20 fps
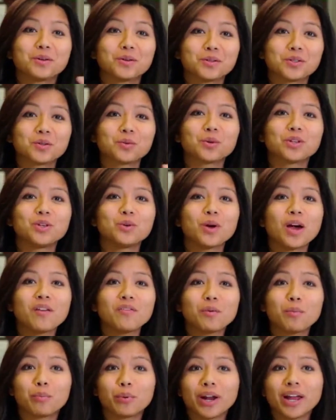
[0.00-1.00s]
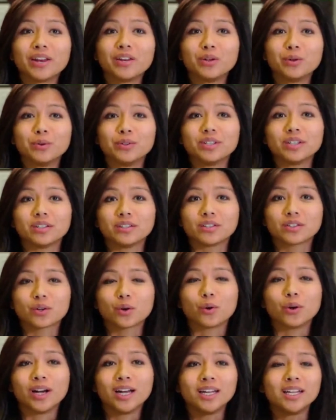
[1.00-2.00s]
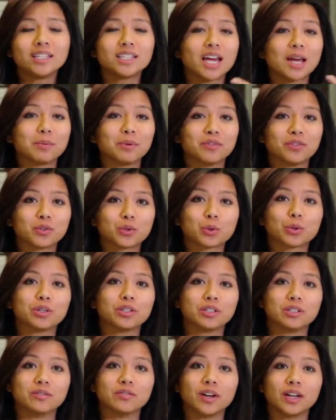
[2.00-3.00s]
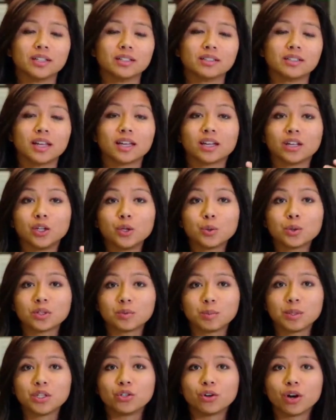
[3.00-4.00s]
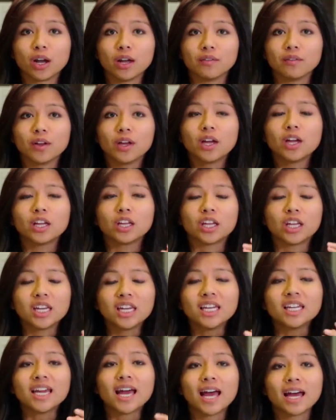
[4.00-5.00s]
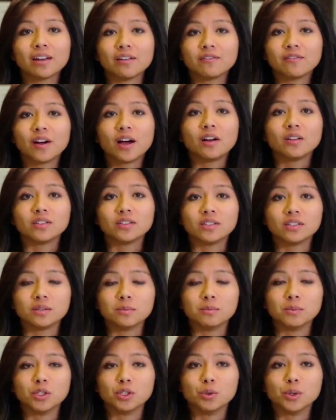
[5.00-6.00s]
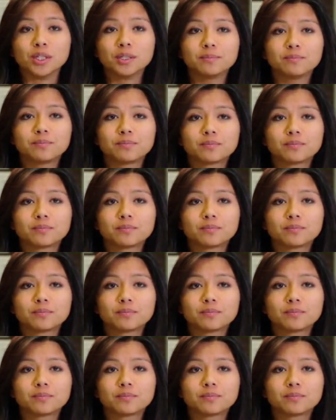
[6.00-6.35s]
So when you have a brand new disk or any type of storage device like a USB drive, you need to add a file system to it.